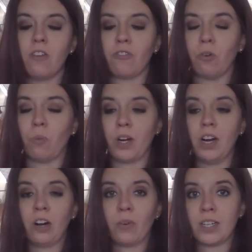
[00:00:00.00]
So we
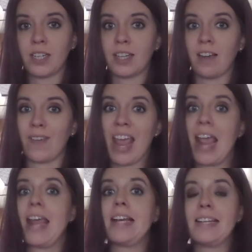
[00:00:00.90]
are going to think of
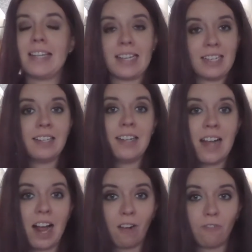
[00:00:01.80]
8
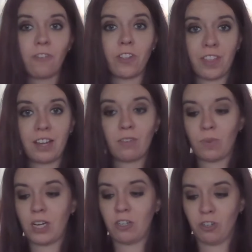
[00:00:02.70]
helpful things
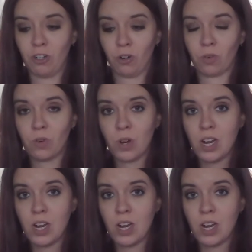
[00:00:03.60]
we could do